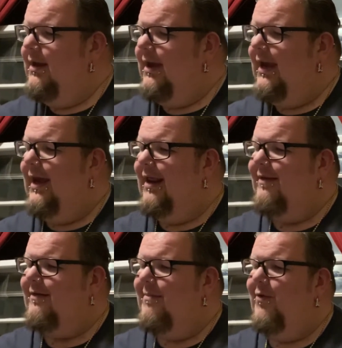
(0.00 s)
And
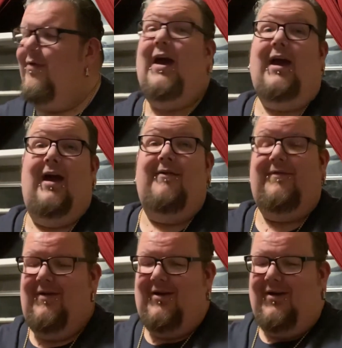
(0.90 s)
it's a movie I have.
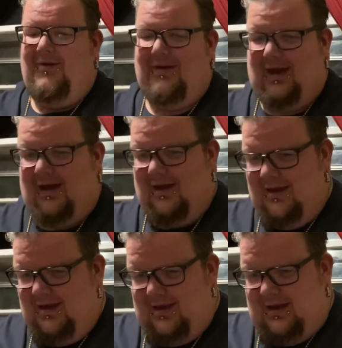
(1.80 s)
Okay.
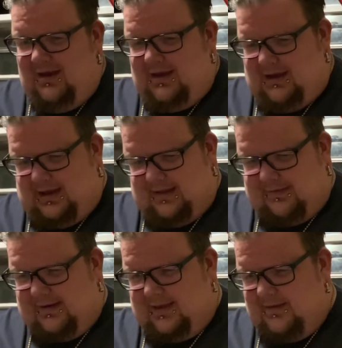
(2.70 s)
And it's
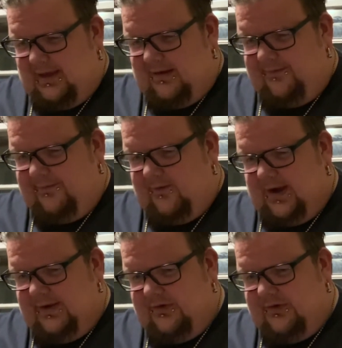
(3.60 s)
another, like, French